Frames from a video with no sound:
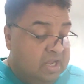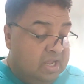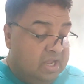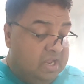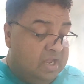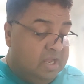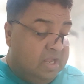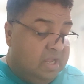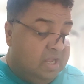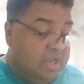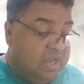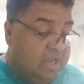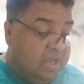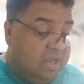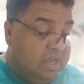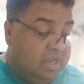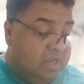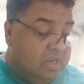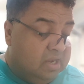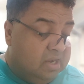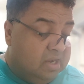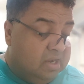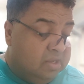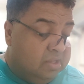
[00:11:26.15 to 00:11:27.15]

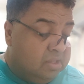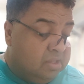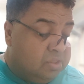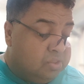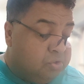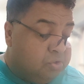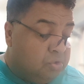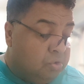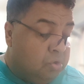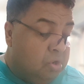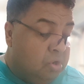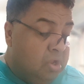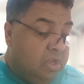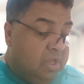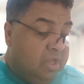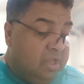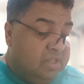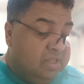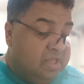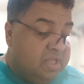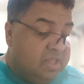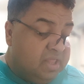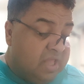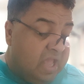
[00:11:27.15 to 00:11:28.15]
So
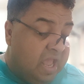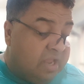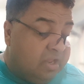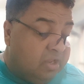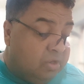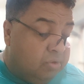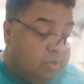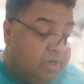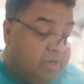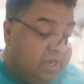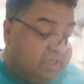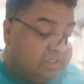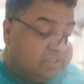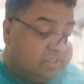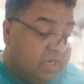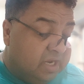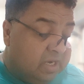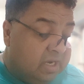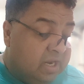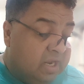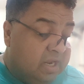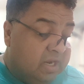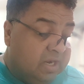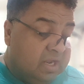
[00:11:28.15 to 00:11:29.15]
this
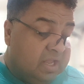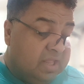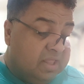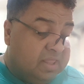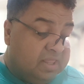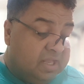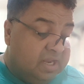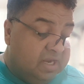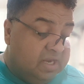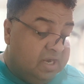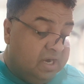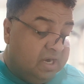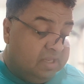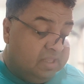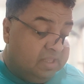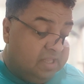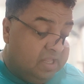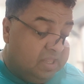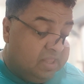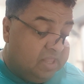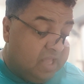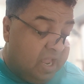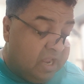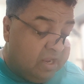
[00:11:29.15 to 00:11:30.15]
angulation, considered
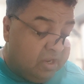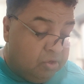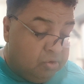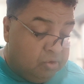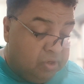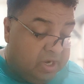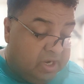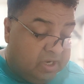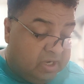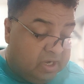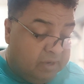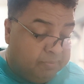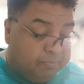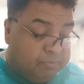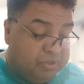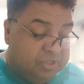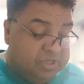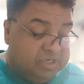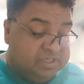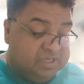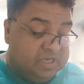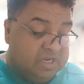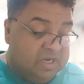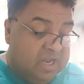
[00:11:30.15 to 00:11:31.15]
this angulated
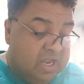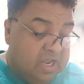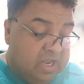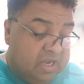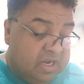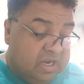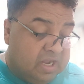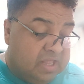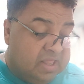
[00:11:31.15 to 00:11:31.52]
position,